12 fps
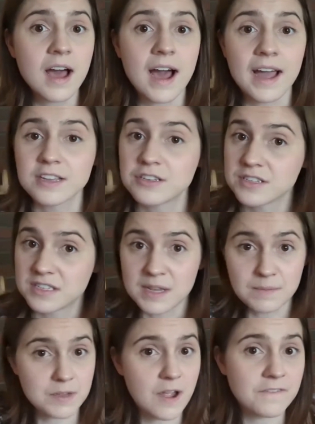I
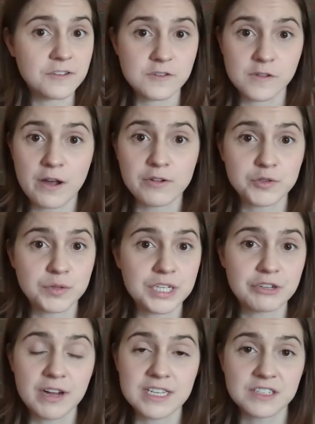snipped off those flowers really
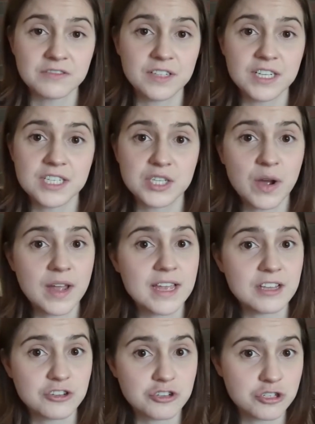aggressively, so
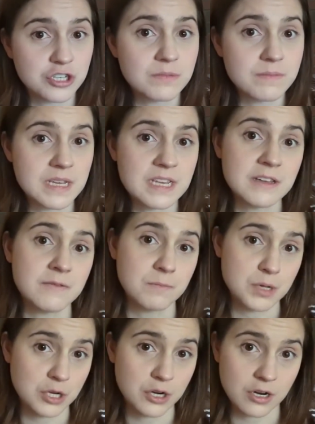it should be
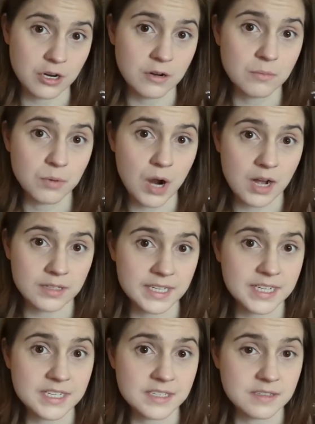pure broccoli
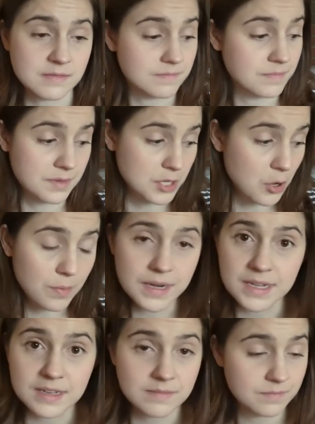because
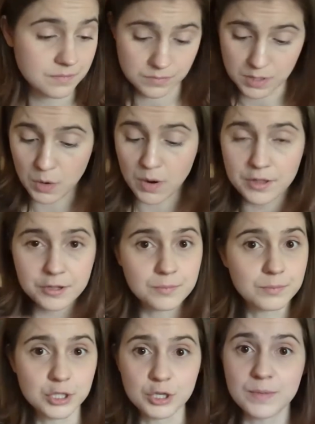no other
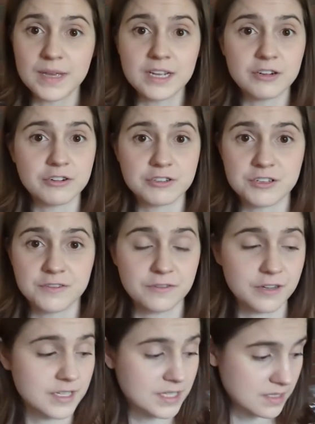blooming
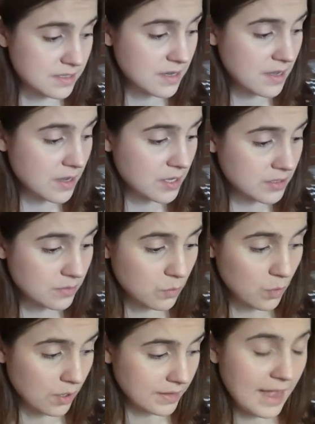cruciferous
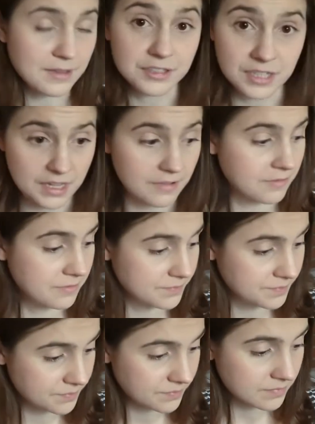were allowed to
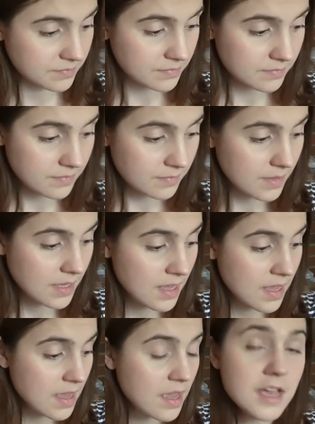live.
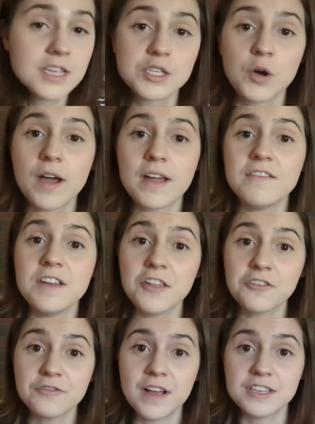So
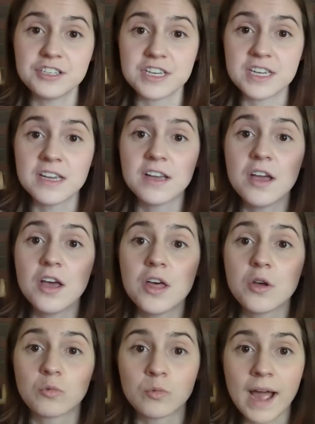another veggie,
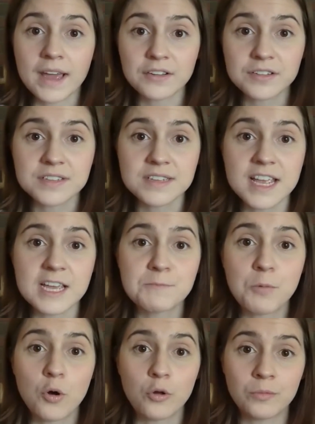
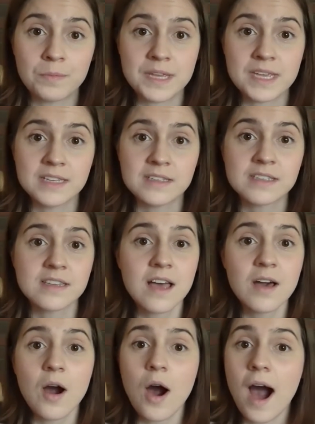rattlesnake pole beans.
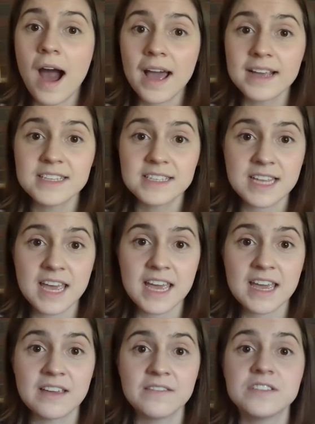I
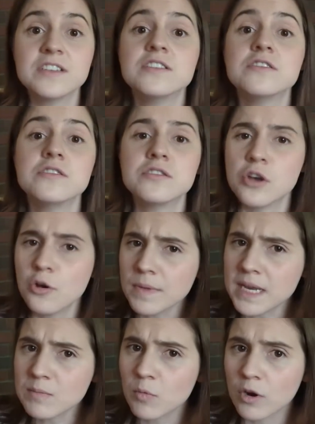saved so
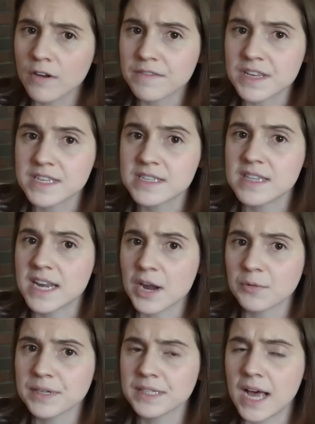many more of these than I
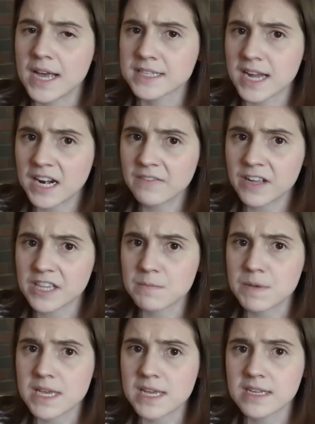realized, kind of like the
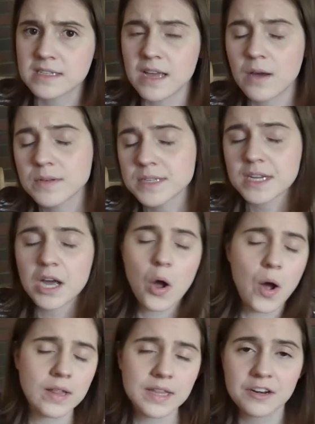peas. I was like, oh,
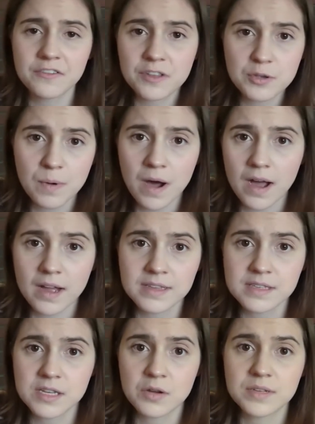I'll let a few
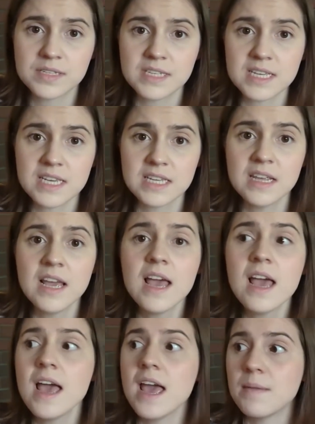pods go to seed.
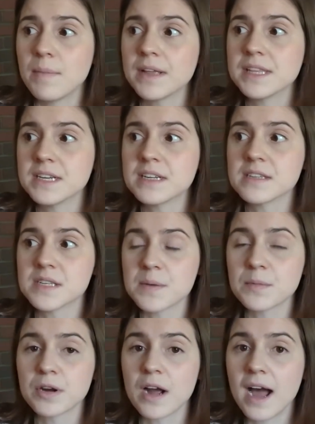And by the end of the
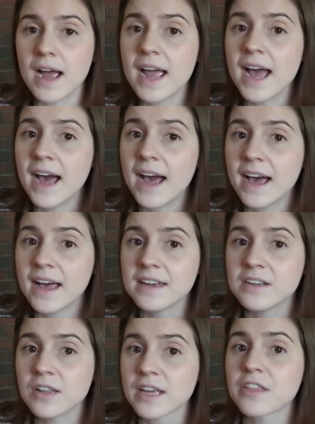summer, I
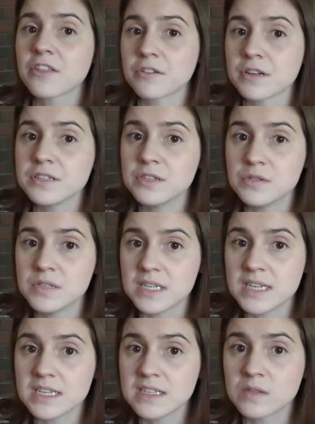had like 32
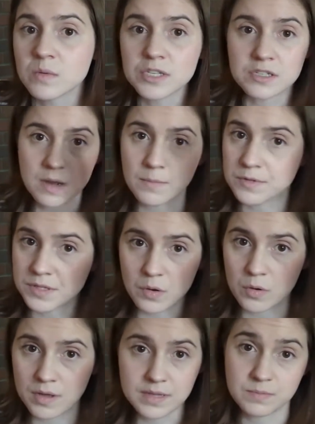seeds, which is almost,
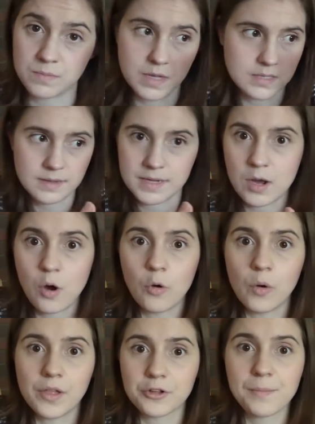it's like a
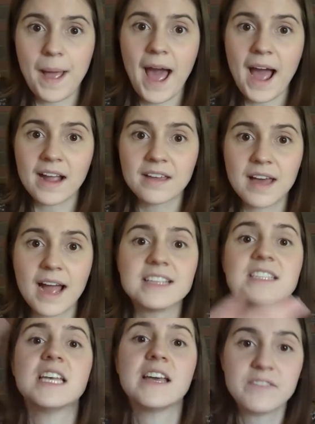whole other pack.
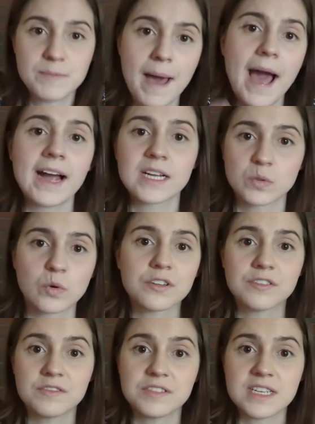I'd saved a pack's
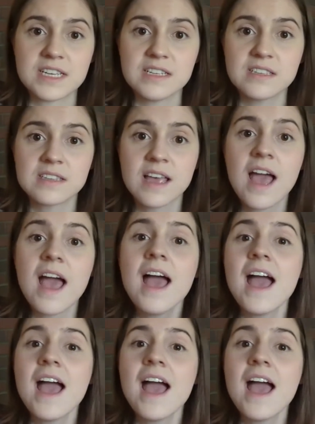worth of seeds.